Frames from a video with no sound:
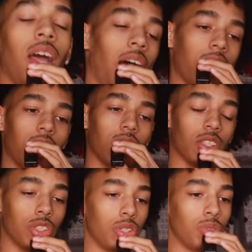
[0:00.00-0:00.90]
I got
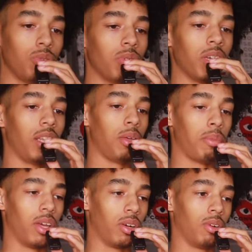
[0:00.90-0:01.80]
the shoe in the
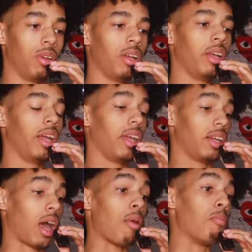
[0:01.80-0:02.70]
mail
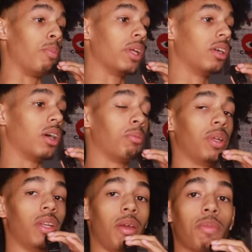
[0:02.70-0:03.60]
and I beat it up
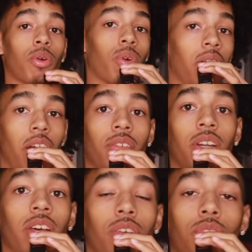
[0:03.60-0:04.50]
and damn near wear it every
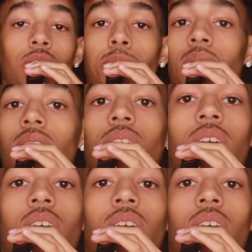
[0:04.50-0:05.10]
day the first month.